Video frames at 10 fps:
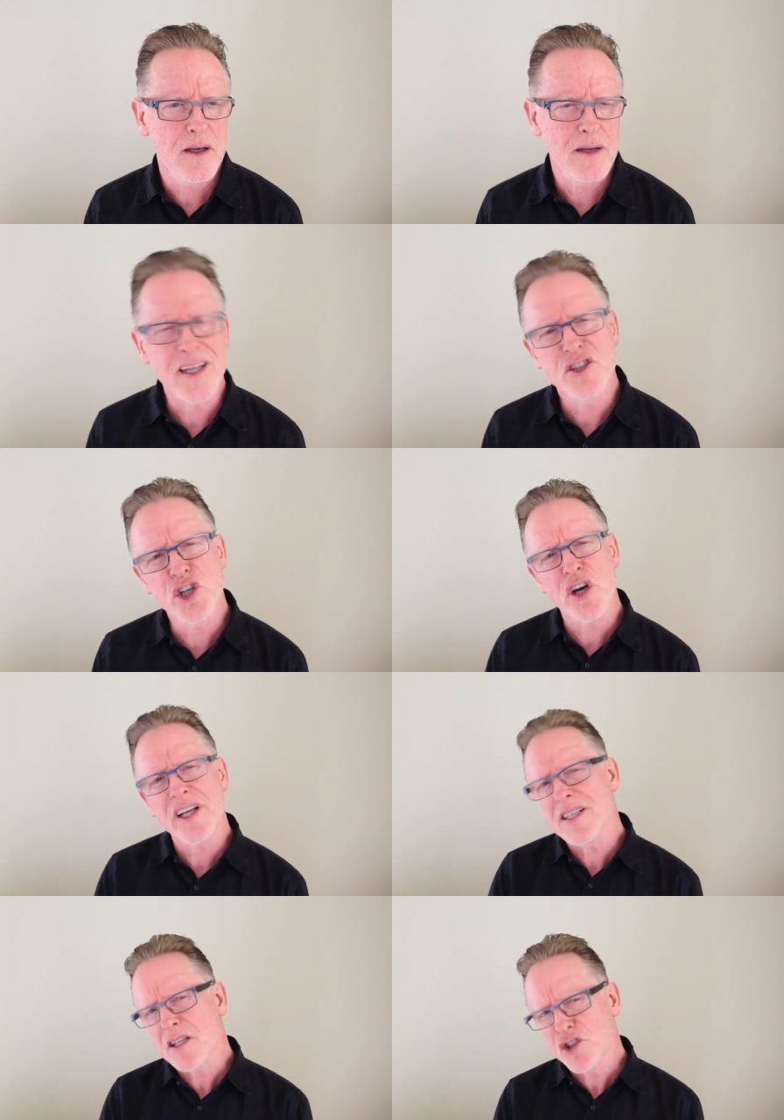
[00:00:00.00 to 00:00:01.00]
And that
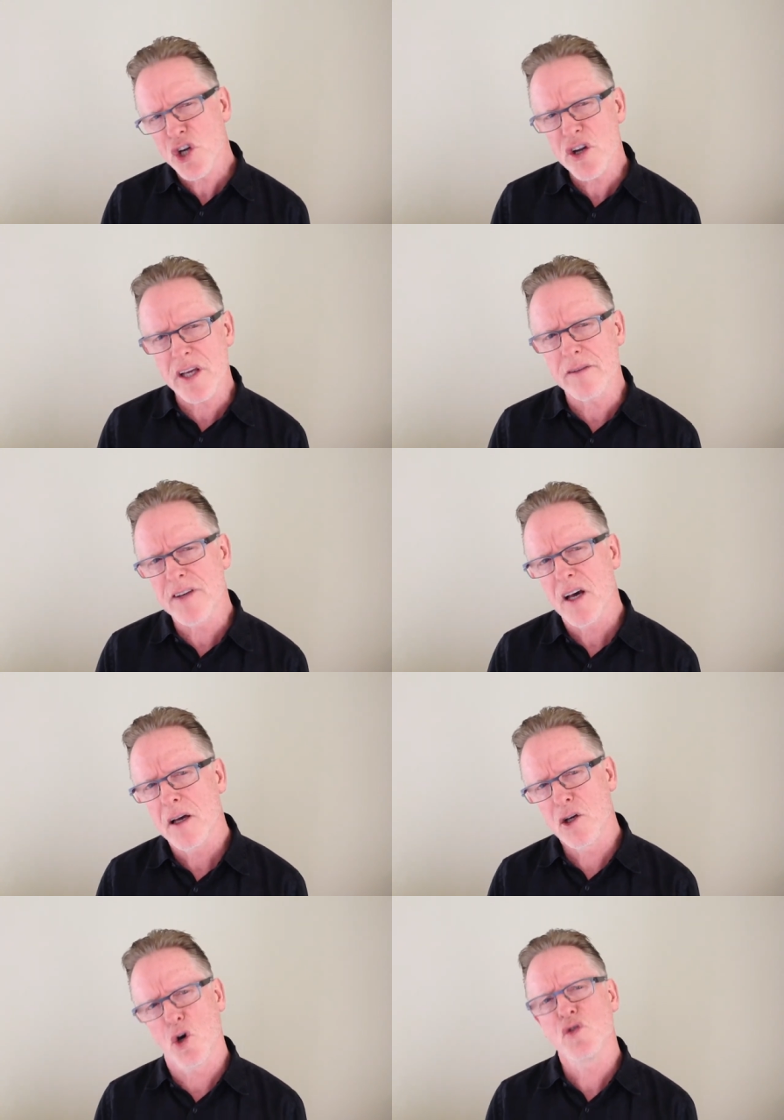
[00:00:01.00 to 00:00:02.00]
journey is a journey of
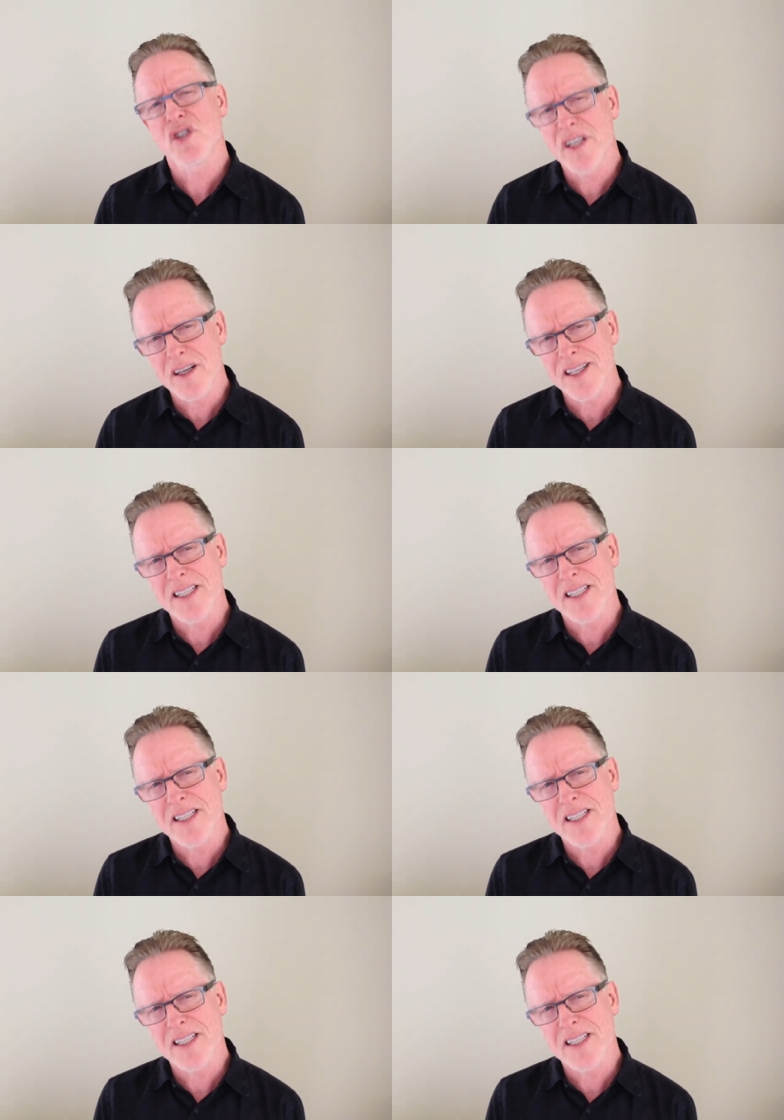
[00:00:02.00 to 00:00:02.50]
constantly